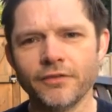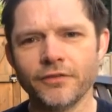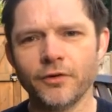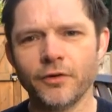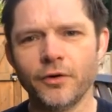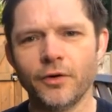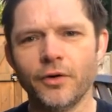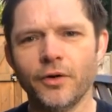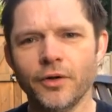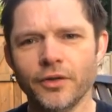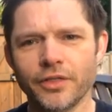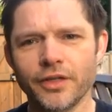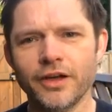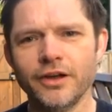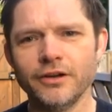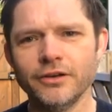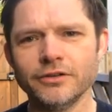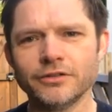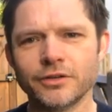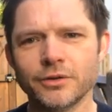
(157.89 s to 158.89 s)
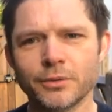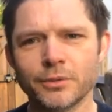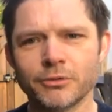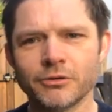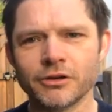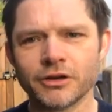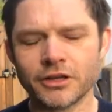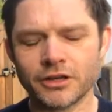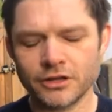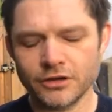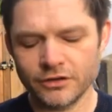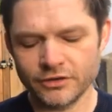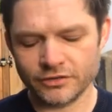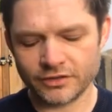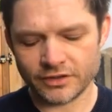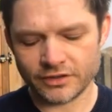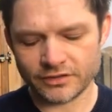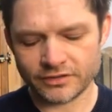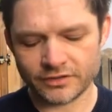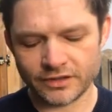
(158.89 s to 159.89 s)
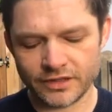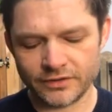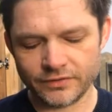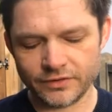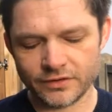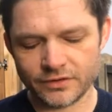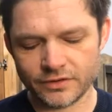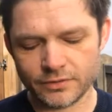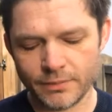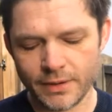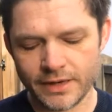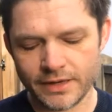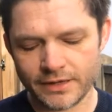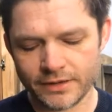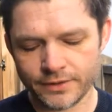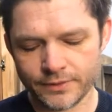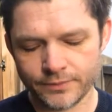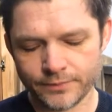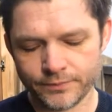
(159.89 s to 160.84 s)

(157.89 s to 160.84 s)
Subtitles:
for those that were accusing Stephen to make.